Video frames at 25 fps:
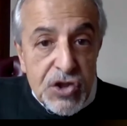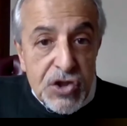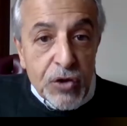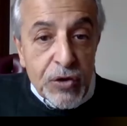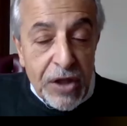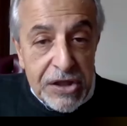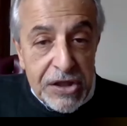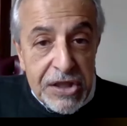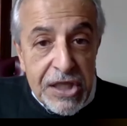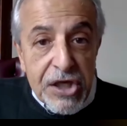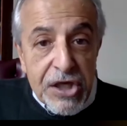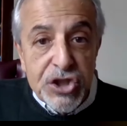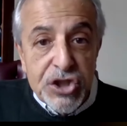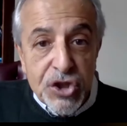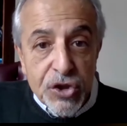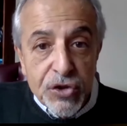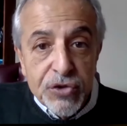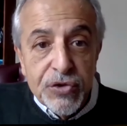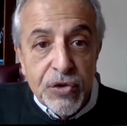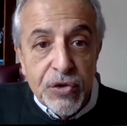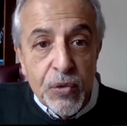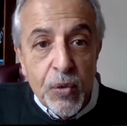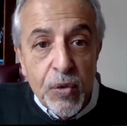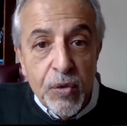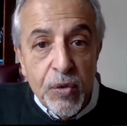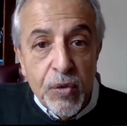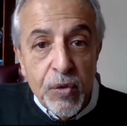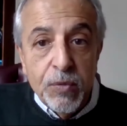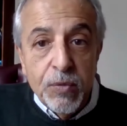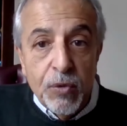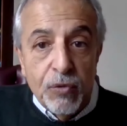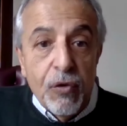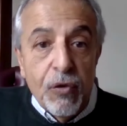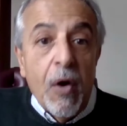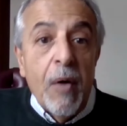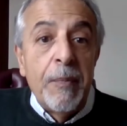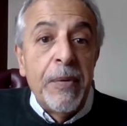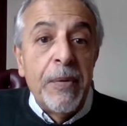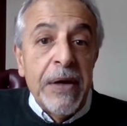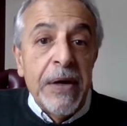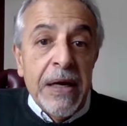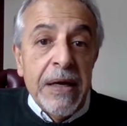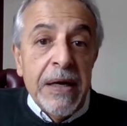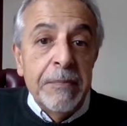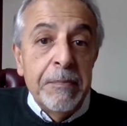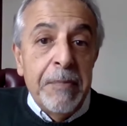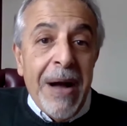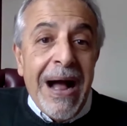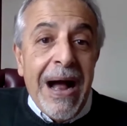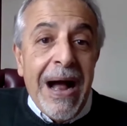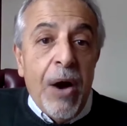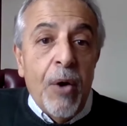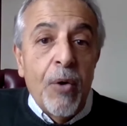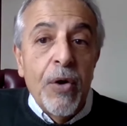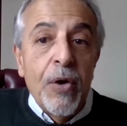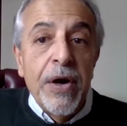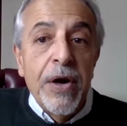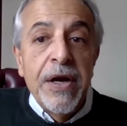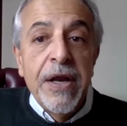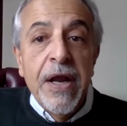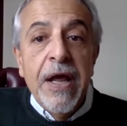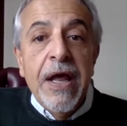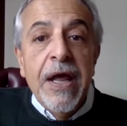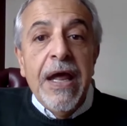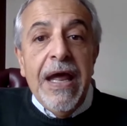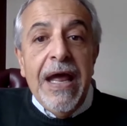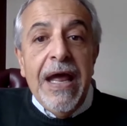so that their children will grow up empowered